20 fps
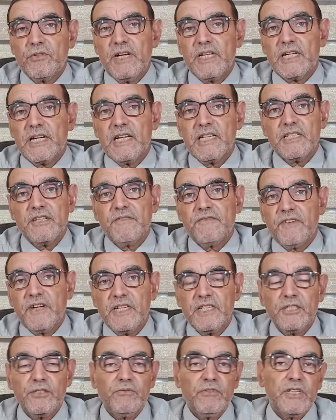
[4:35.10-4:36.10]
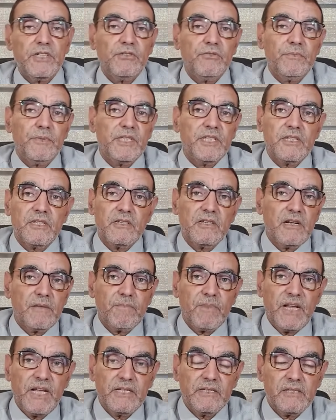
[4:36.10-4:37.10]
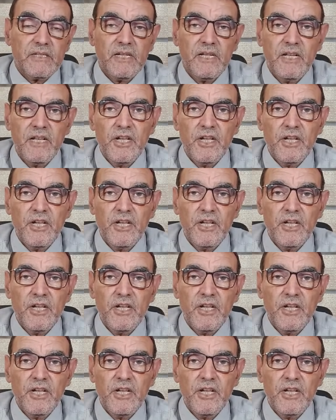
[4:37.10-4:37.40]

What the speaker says: classified with the medicinal plants.